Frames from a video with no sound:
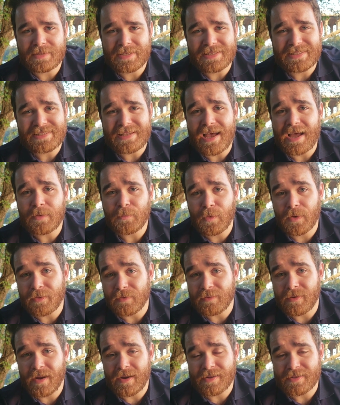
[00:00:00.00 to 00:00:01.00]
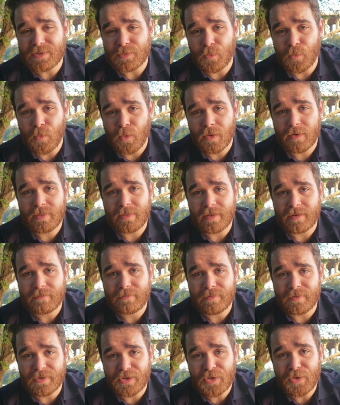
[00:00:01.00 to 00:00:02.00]
decide whether or not it's worth it
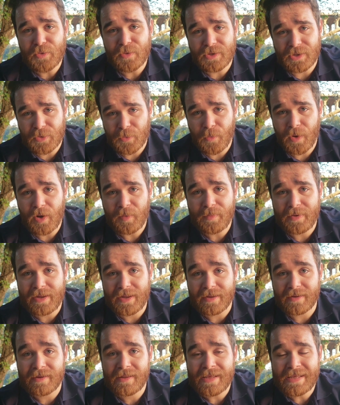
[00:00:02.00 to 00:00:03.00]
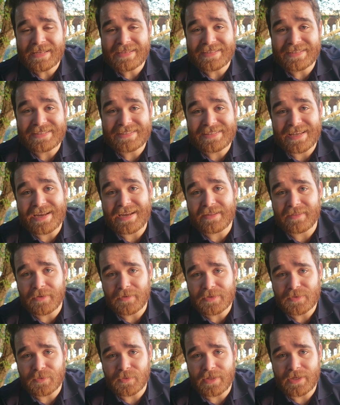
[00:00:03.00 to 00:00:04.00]
for you and your well-being to stay in
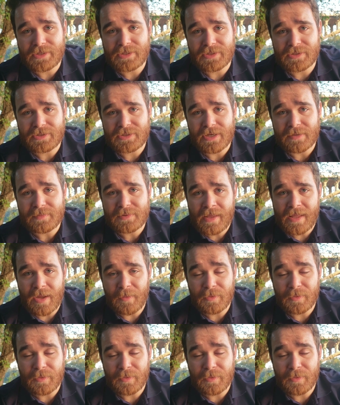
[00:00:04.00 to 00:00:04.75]
those relationships.